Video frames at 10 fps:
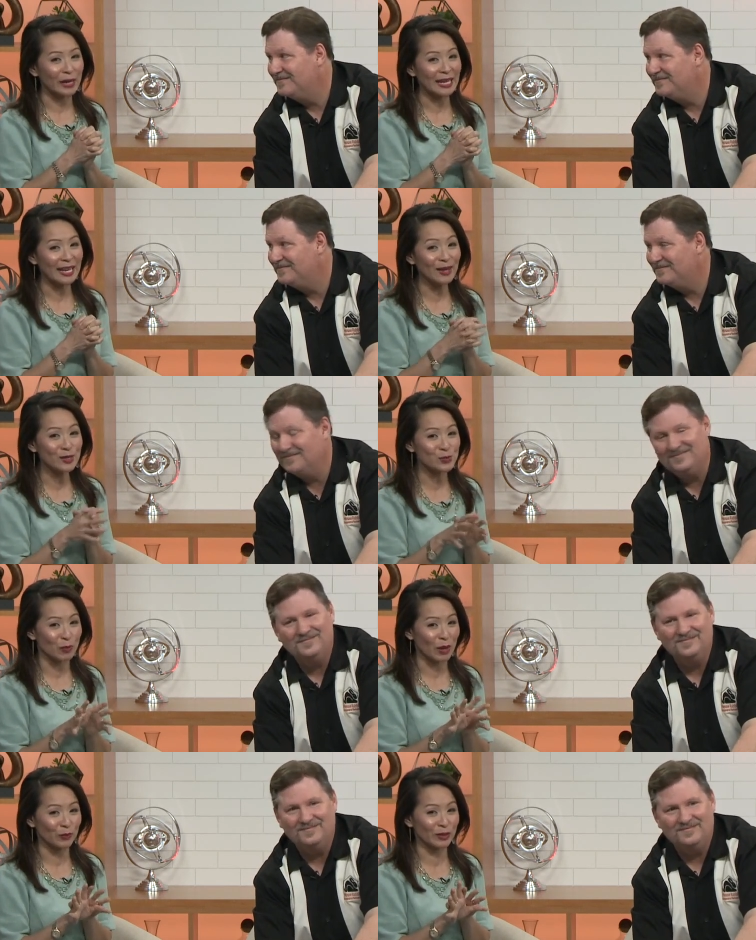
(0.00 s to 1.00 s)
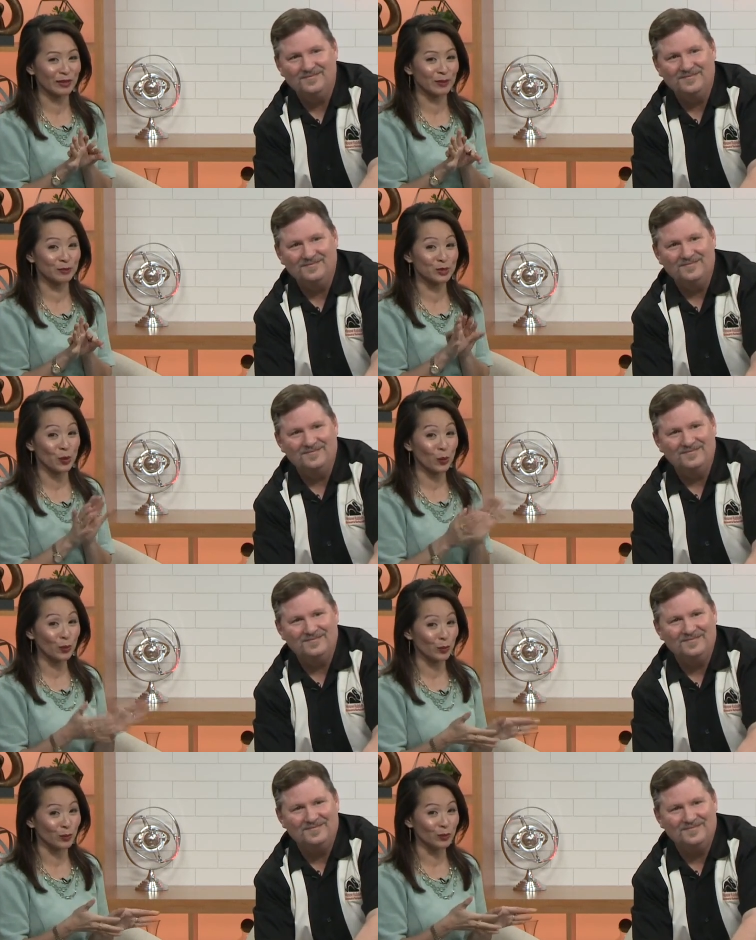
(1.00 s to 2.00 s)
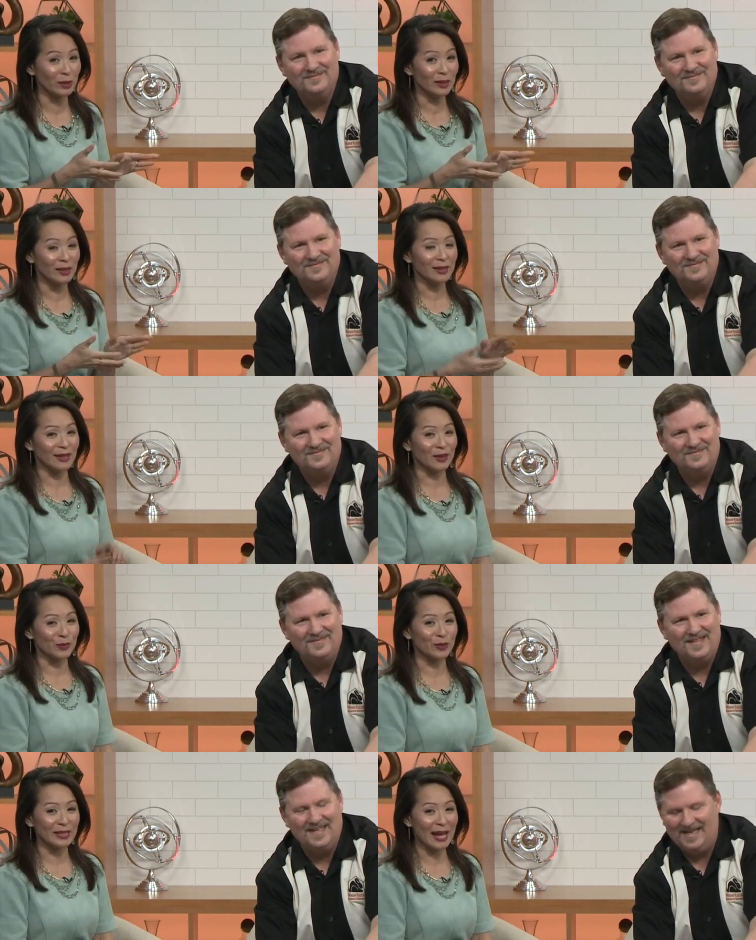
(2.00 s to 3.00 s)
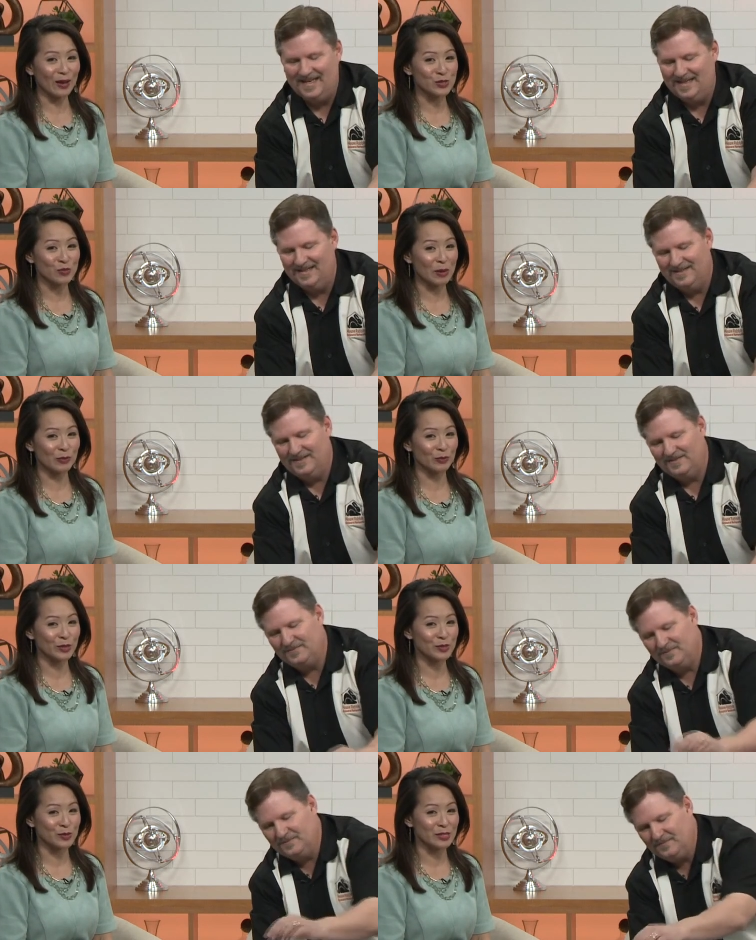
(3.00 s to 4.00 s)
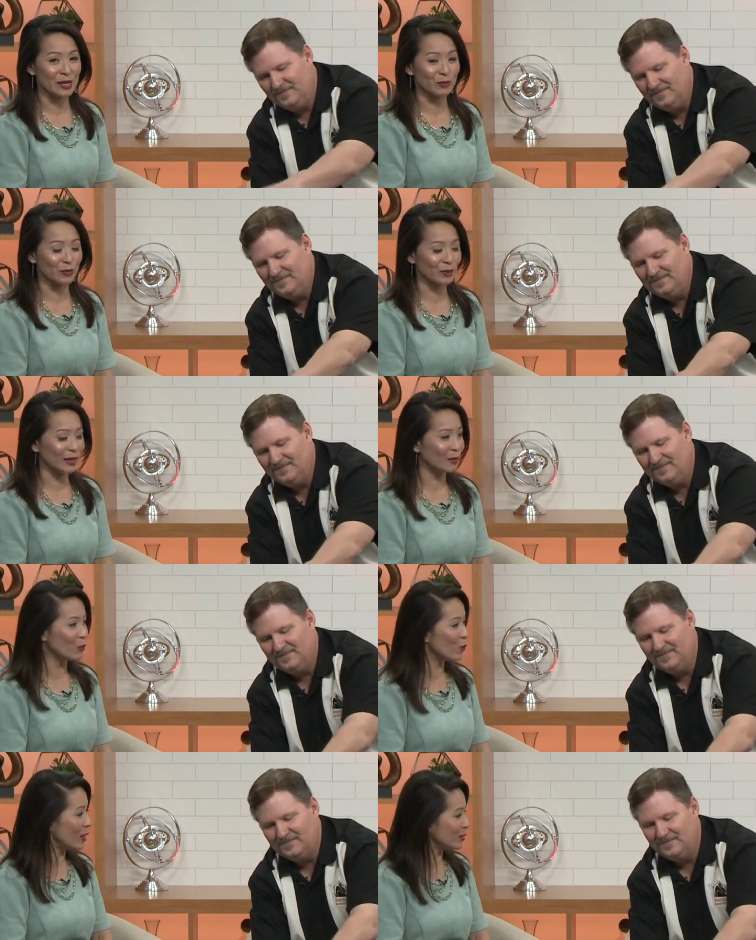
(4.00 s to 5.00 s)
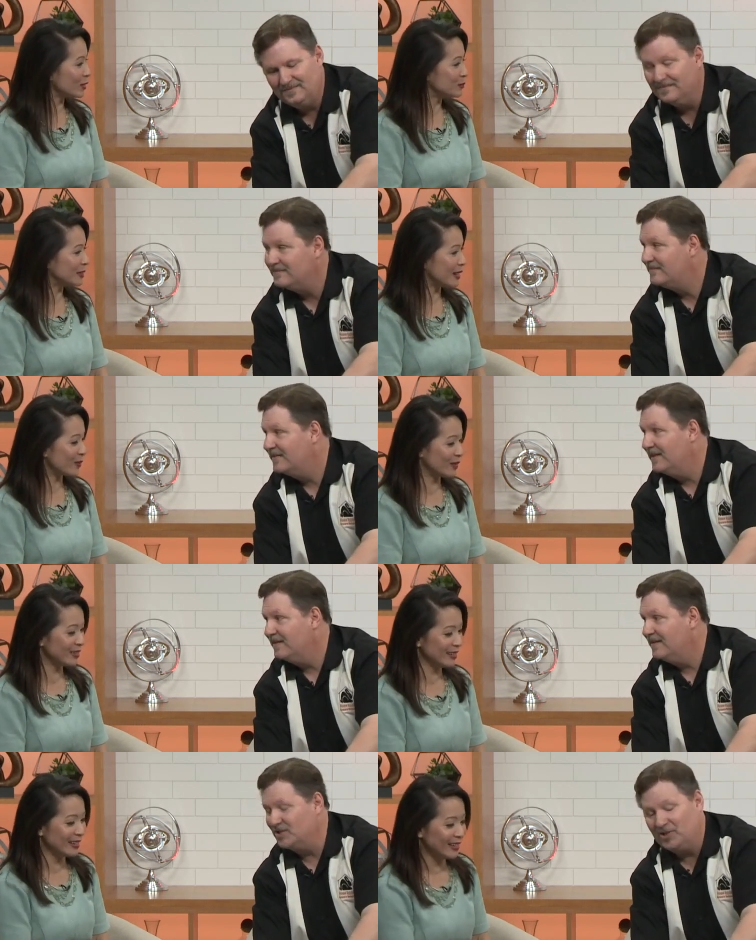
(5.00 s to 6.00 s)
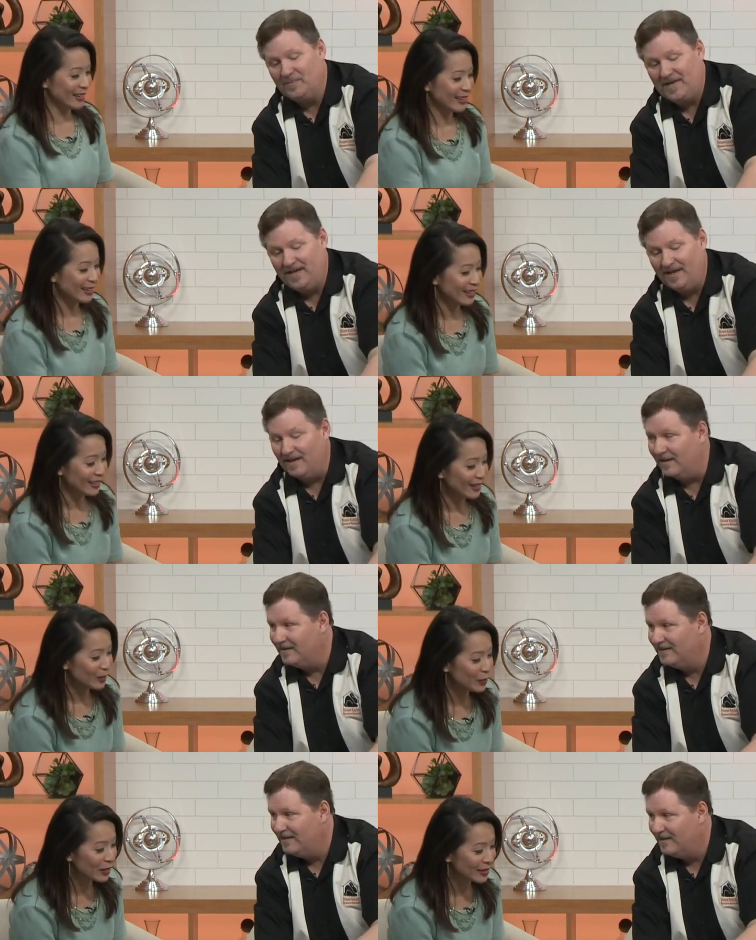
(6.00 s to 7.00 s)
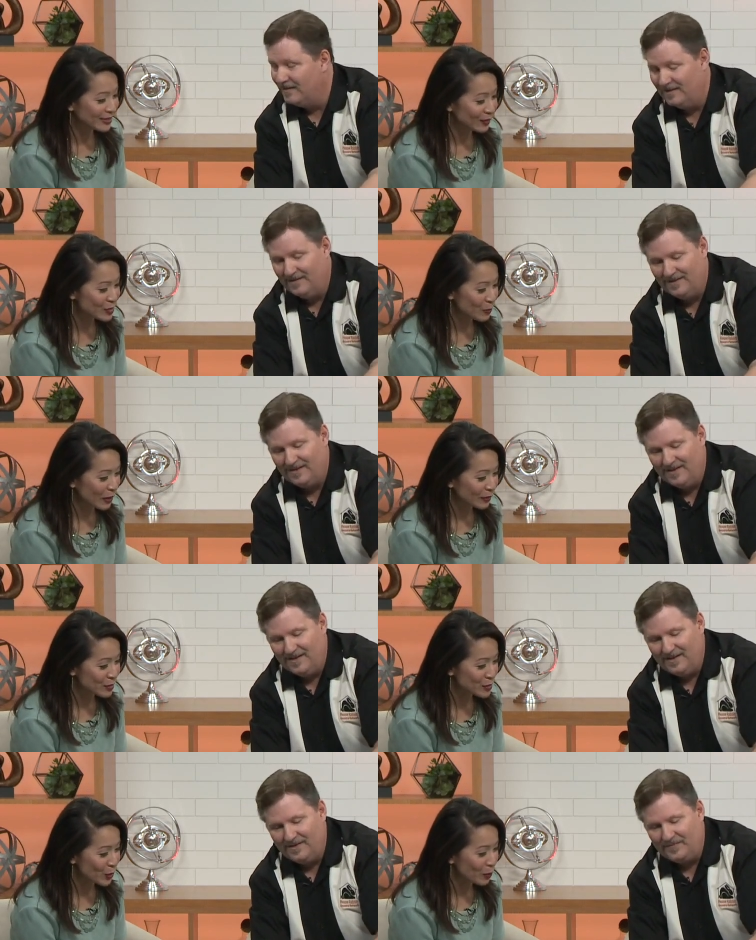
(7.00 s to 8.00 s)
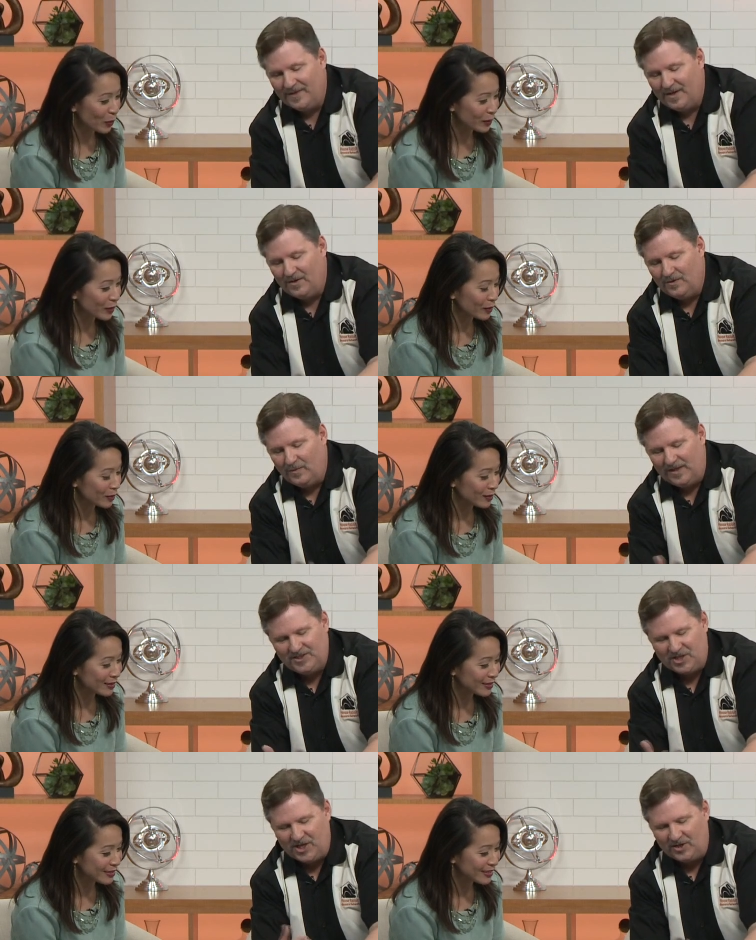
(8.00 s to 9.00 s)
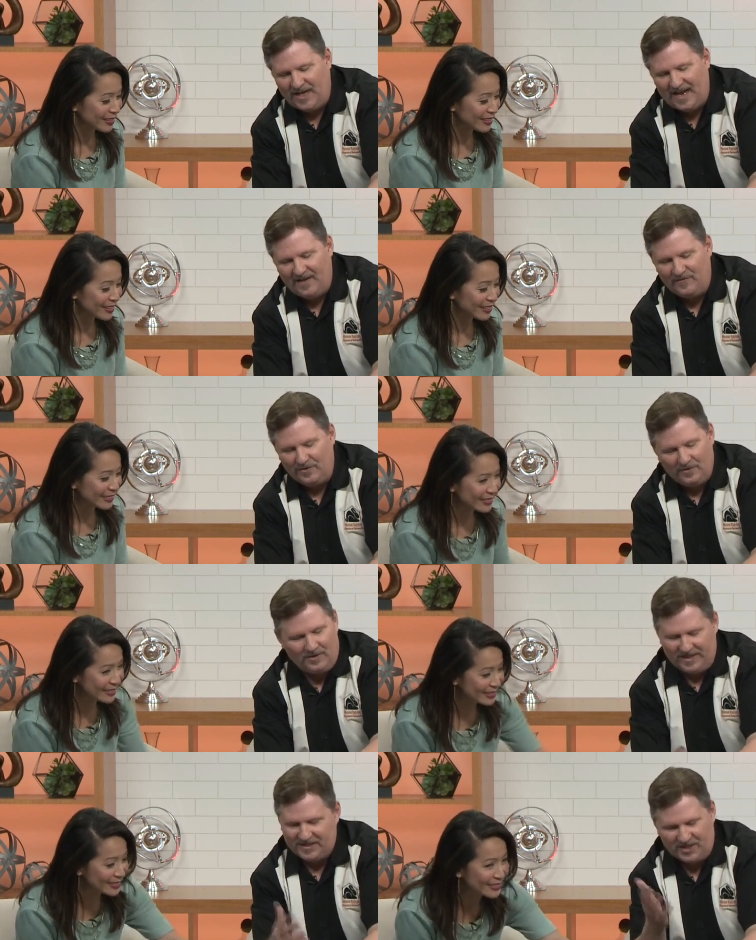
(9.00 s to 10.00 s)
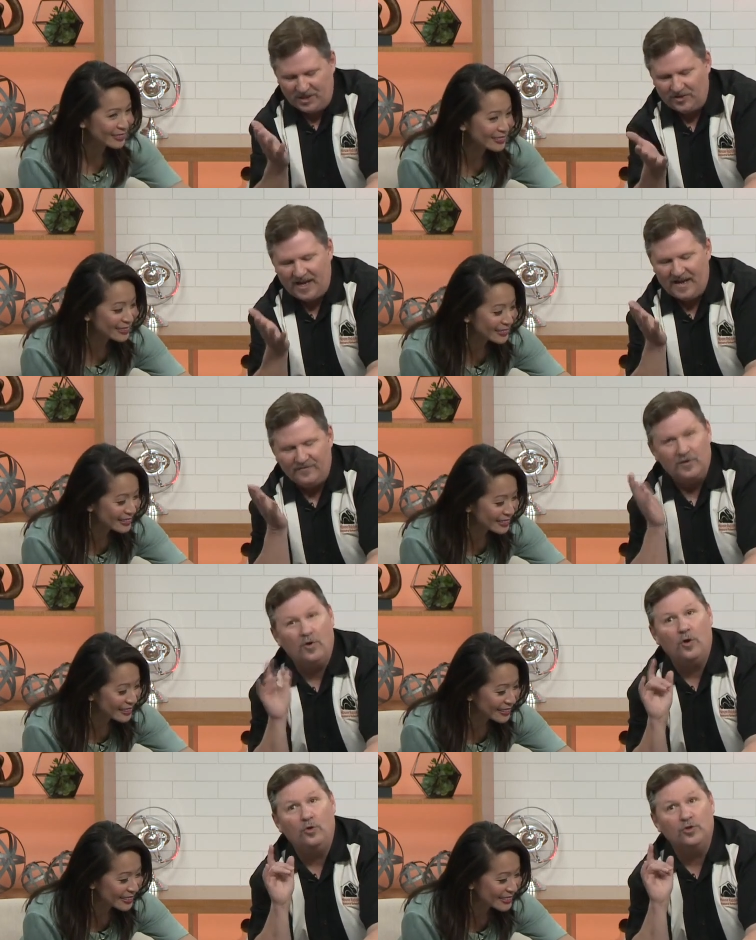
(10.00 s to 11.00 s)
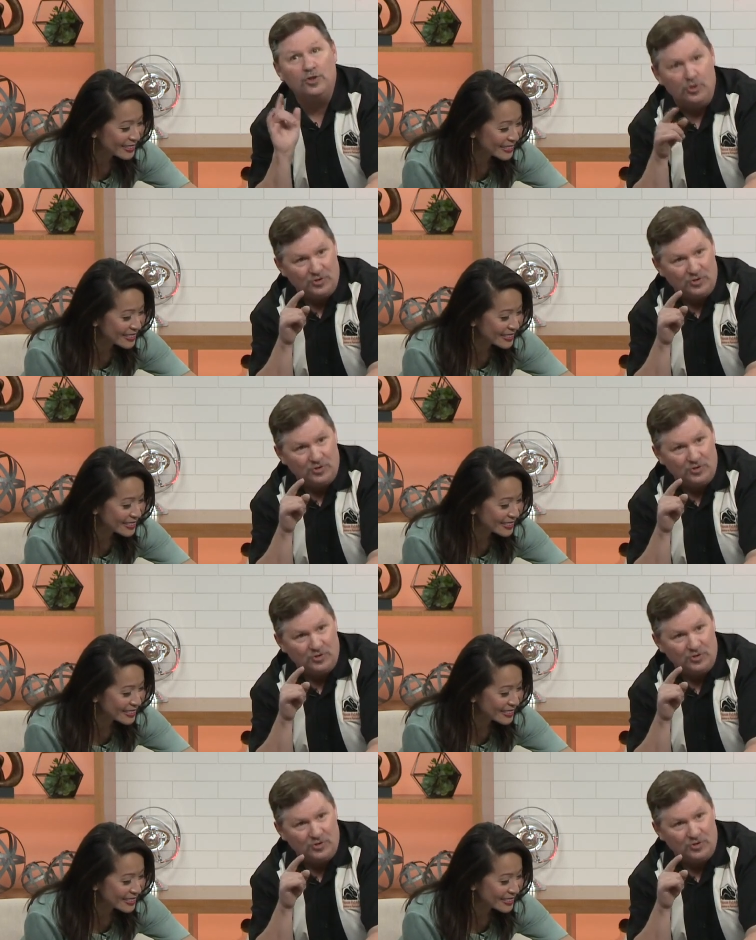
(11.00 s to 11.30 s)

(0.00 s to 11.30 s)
Speaker 1: and he has brought with him Turtle there with House Rabbit Resource Network. And welcome, Darren.
Speaker 2: It's good to be here.
Speaker 1: You got to tell us about this snowball here. Well,
Speaker 2: he's a year and a half year. Old, he's a year and a half year old New